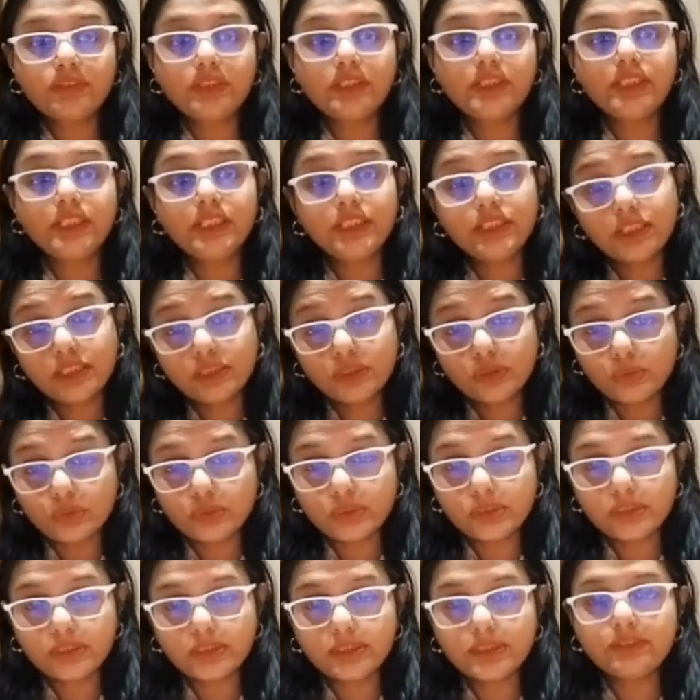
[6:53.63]
the data
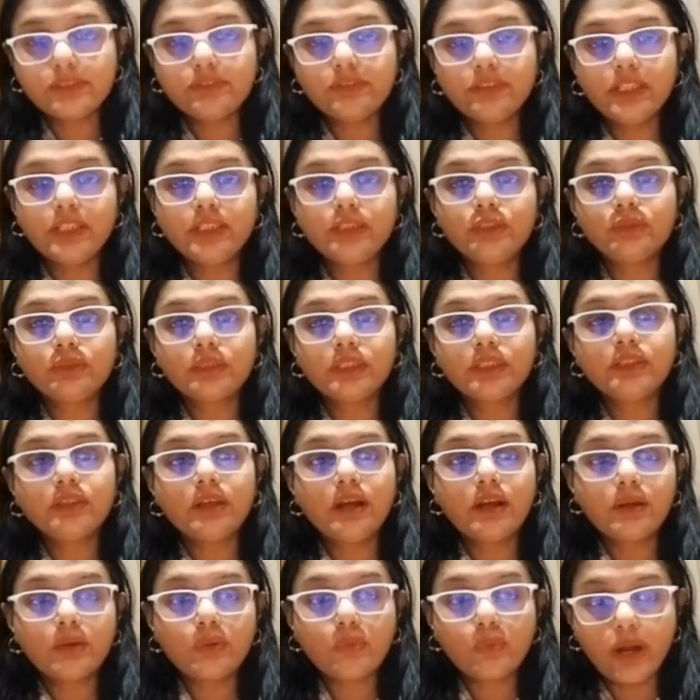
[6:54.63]
sources where you can
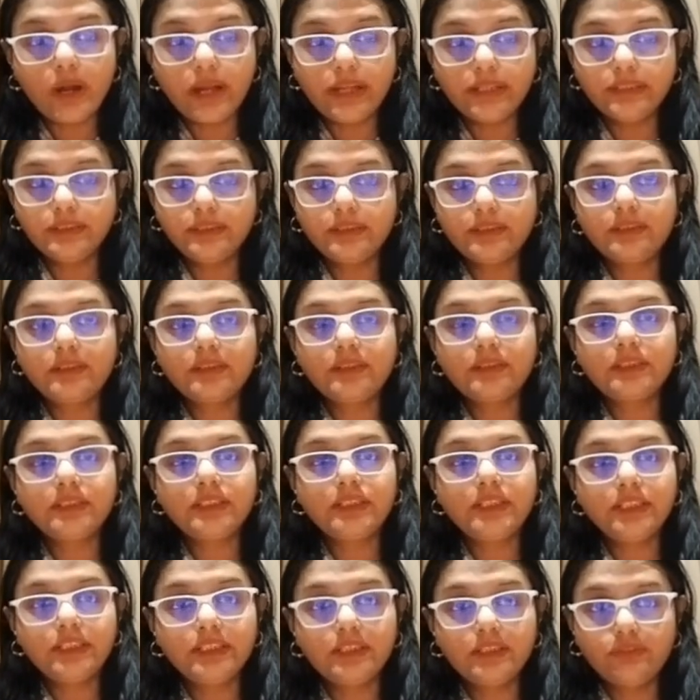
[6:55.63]
acquire
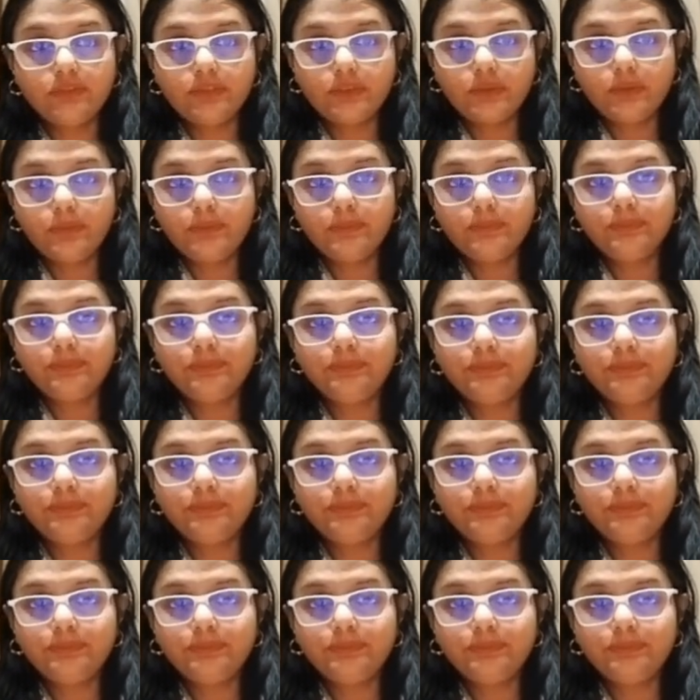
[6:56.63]
the data from.